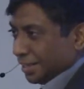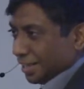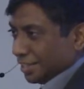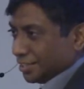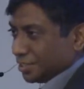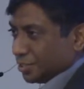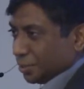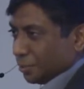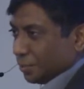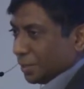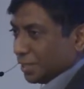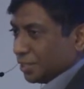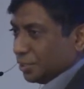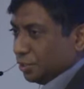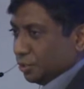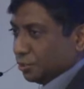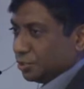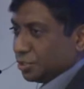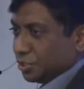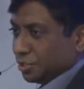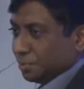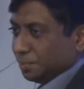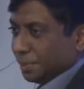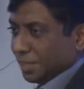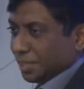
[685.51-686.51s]
And so what
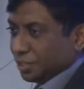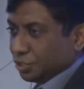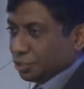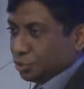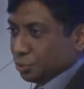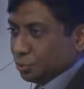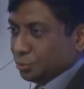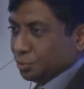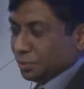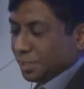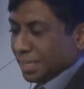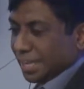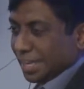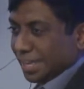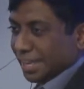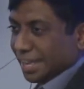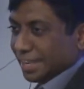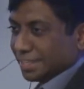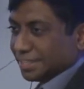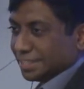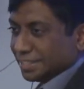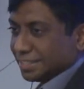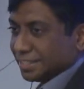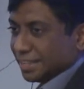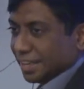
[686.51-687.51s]
used to be a 2-day
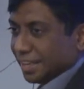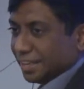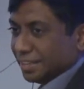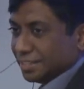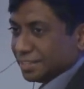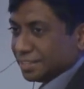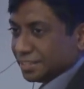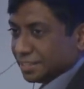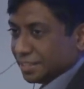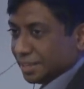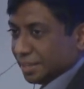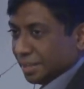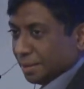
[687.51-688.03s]
exercise